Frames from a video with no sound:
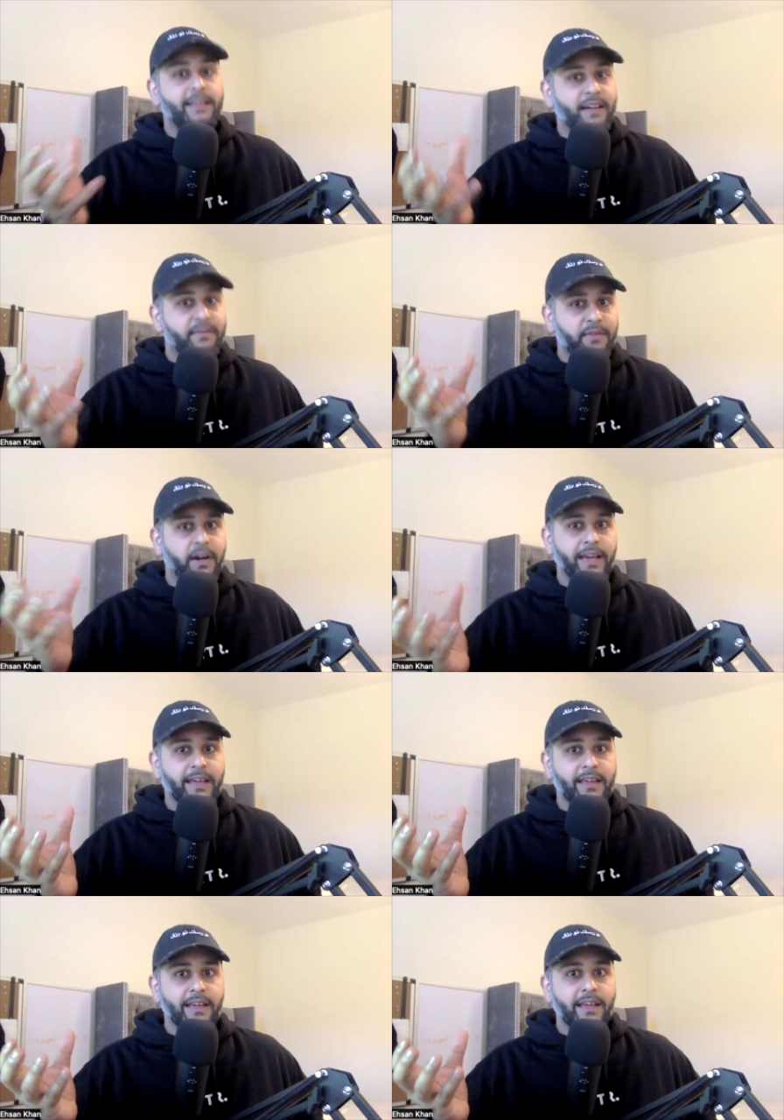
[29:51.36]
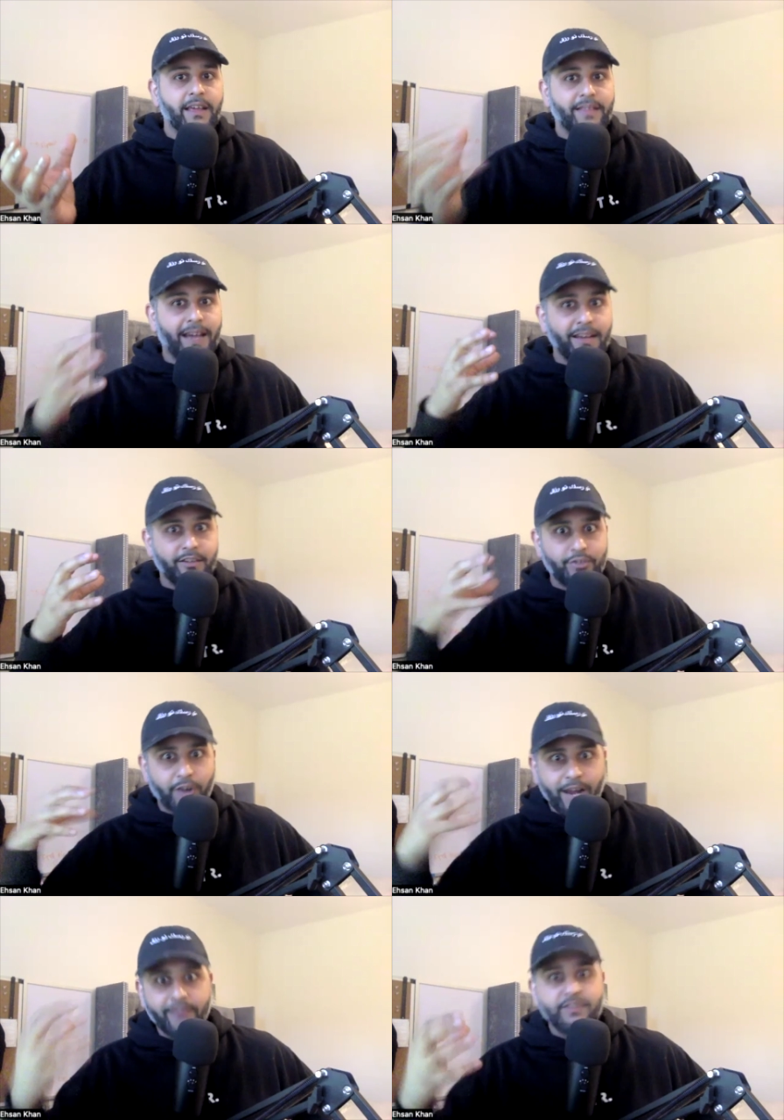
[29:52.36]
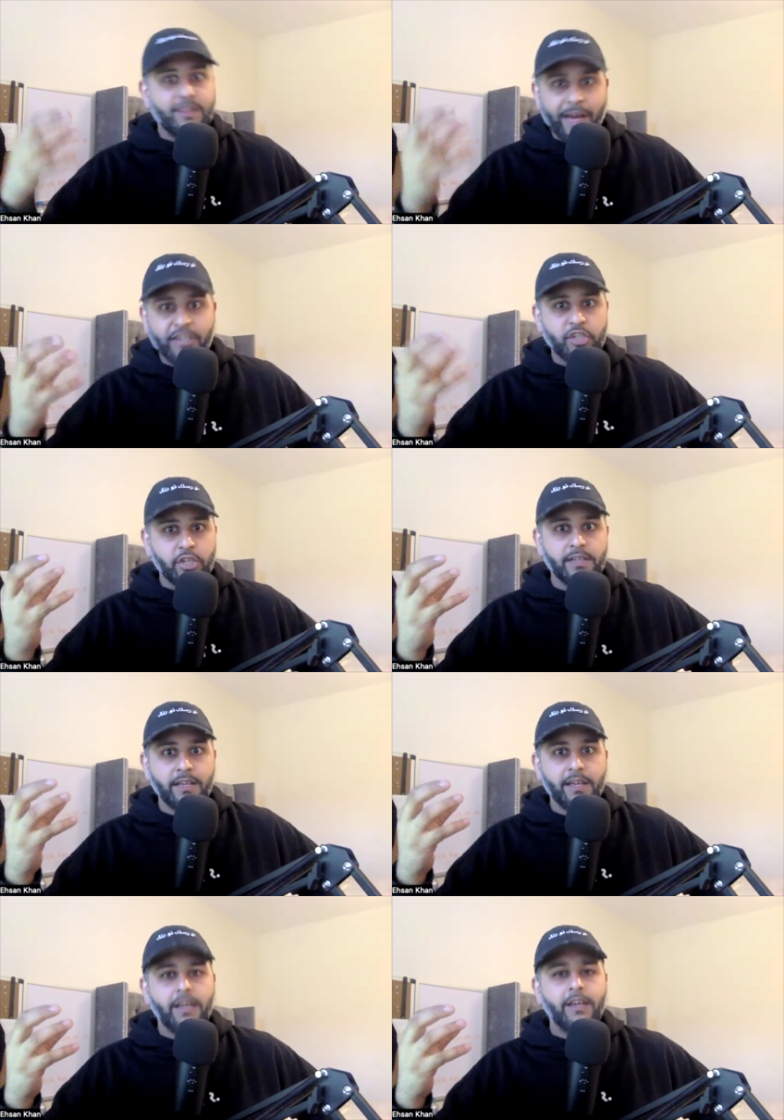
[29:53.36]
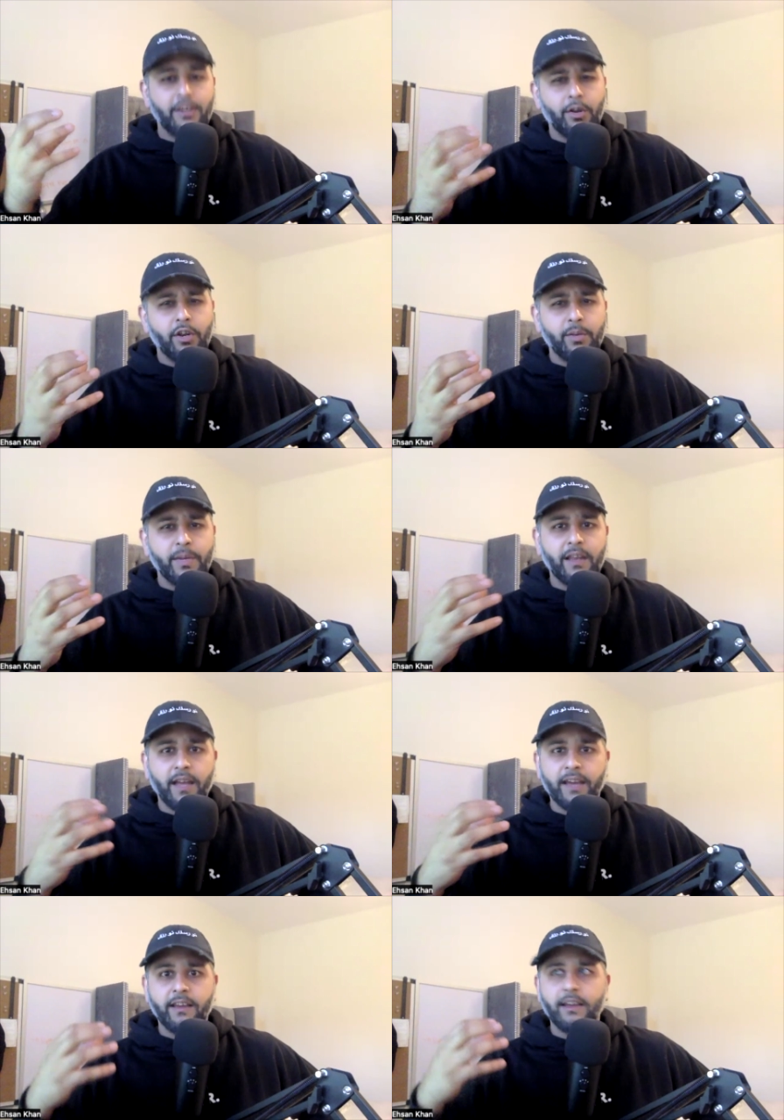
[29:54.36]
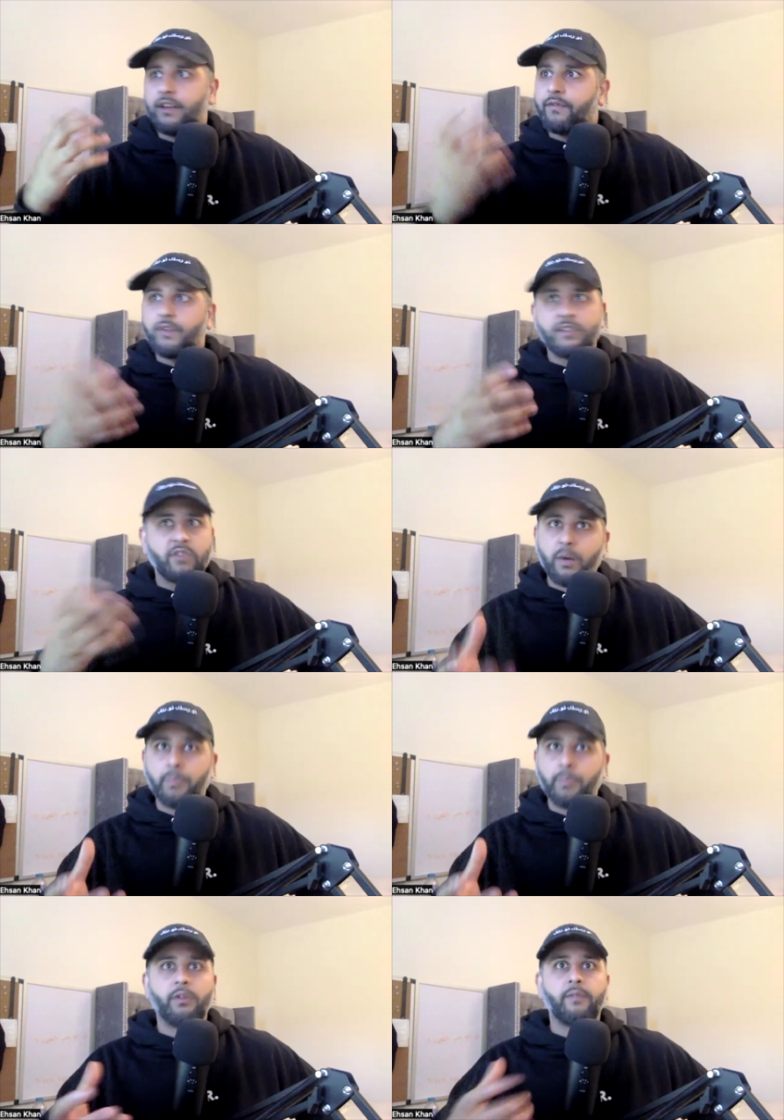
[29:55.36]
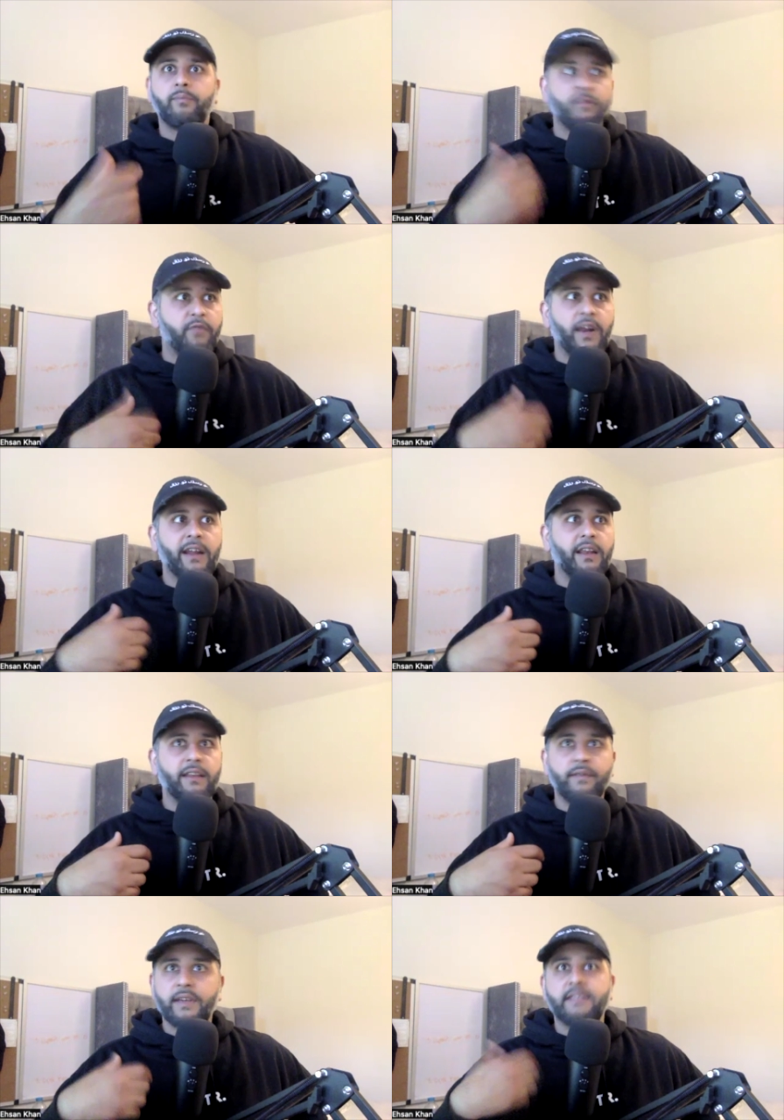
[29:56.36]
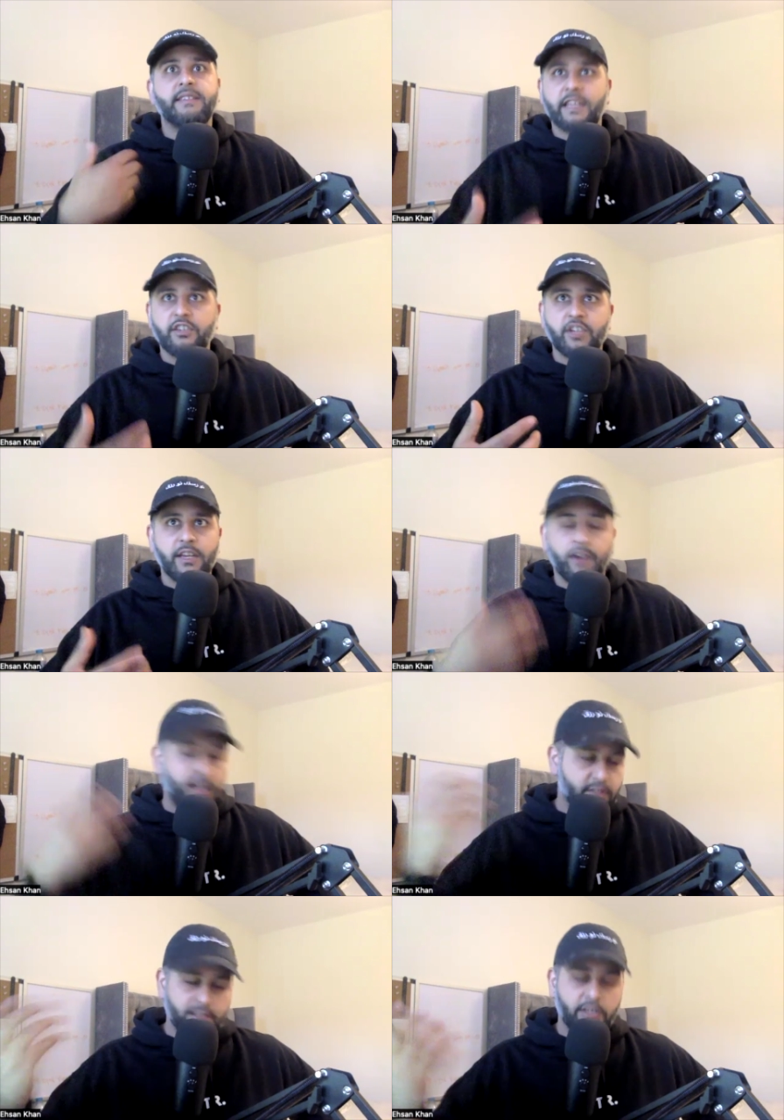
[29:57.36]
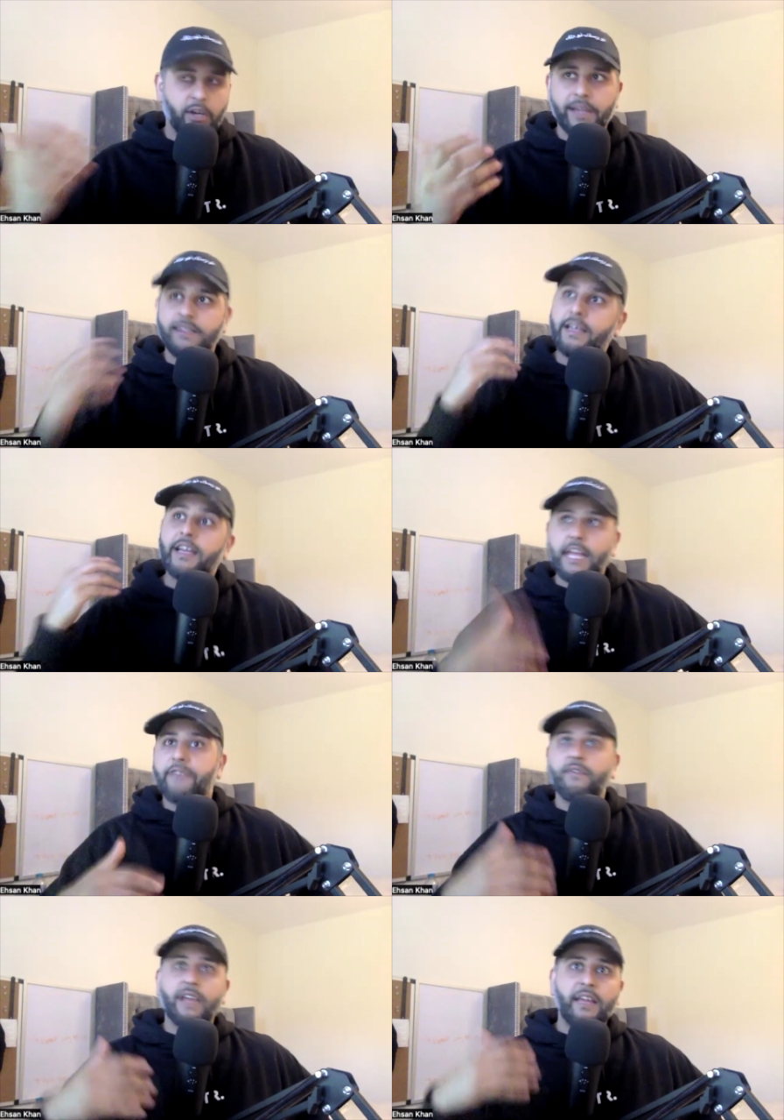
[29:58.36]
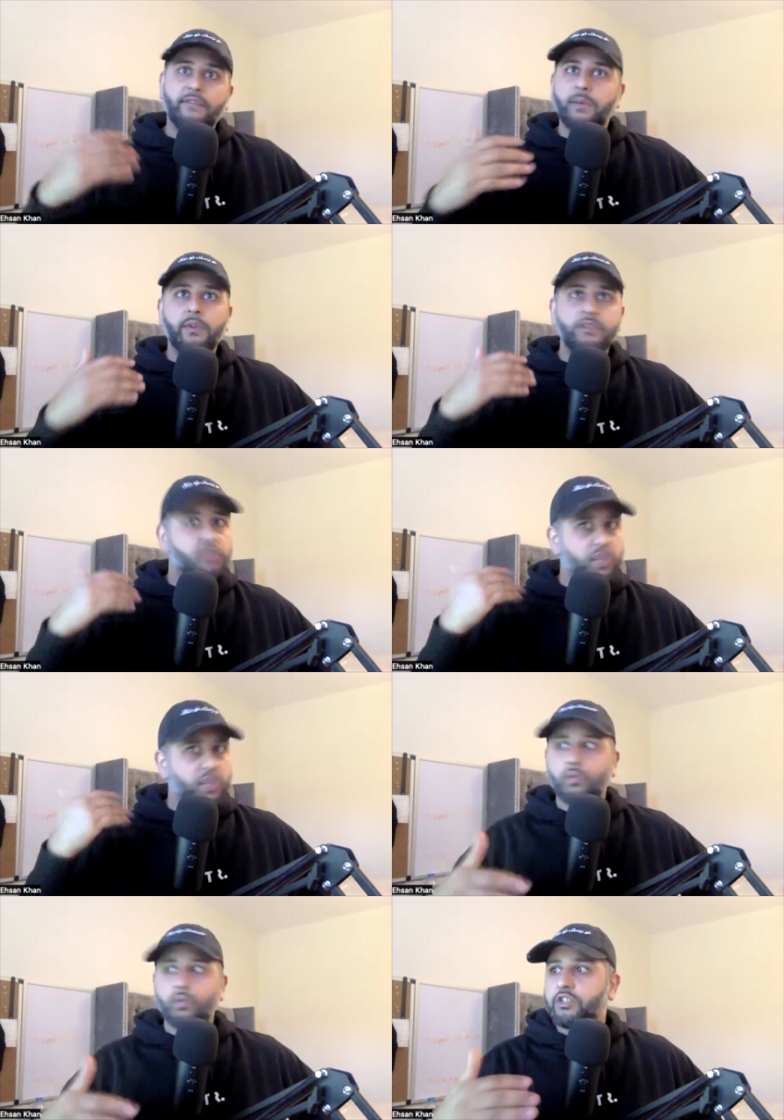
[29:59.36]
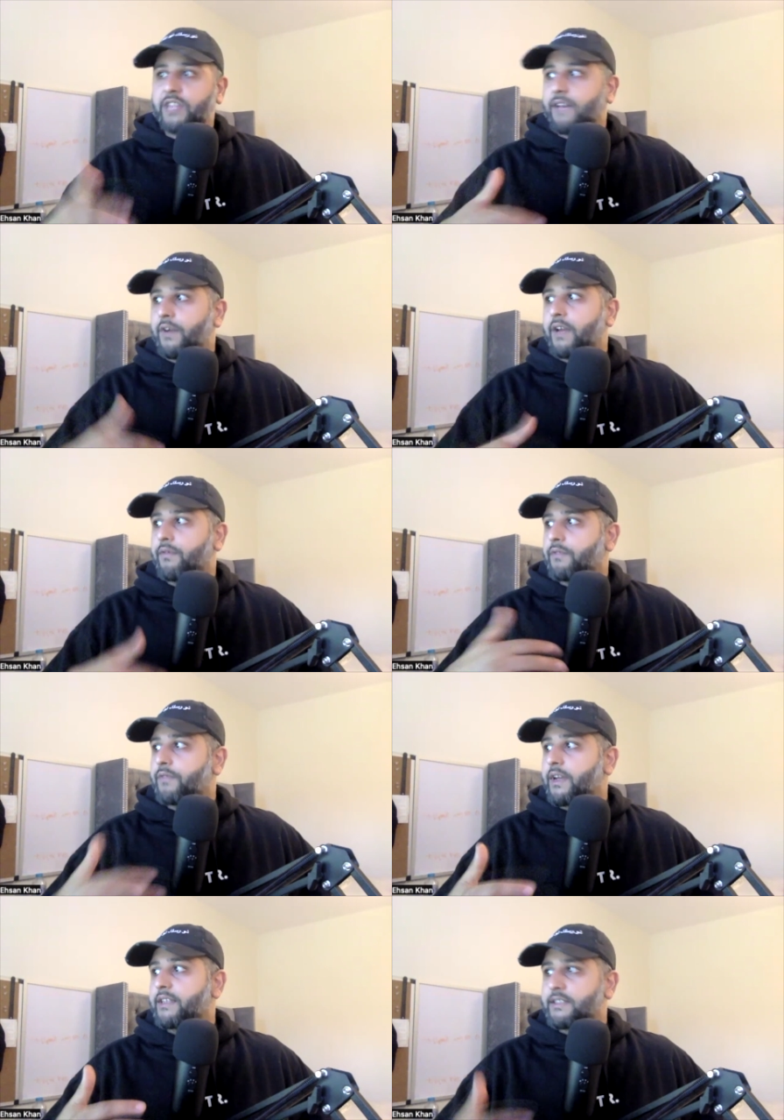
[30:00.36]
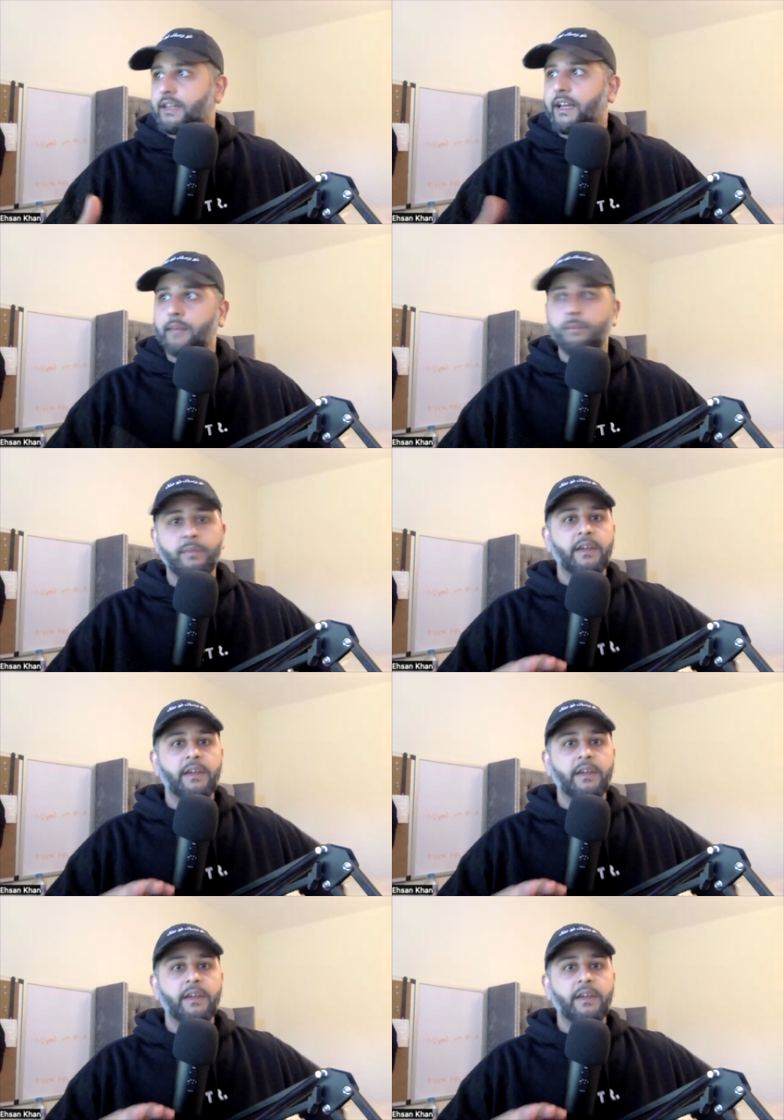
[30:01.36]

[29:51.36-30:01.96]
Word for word: that fight that mm-hmm. drives the passion you know what i mean like for example Franklin versus AJ, right? Just to go back to that. If if someone just mm. watched mm. that fight for the first time,